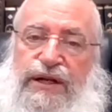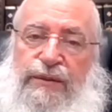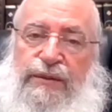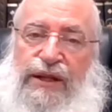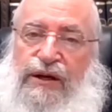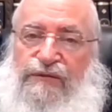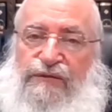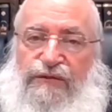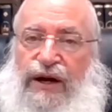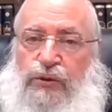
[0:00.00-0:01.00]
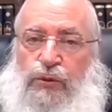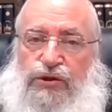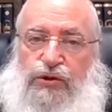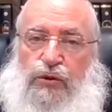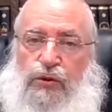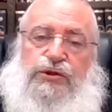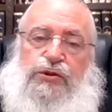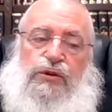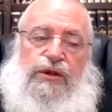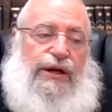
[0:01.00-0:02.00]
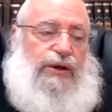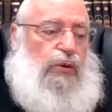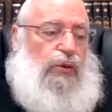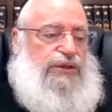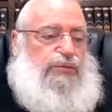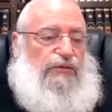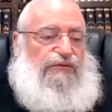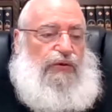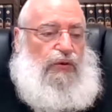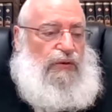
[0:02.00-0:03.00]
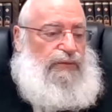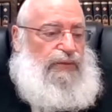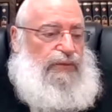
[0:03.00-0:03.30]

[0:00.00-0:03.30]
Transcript: and I'm not confined to a certain sugi, I always prefer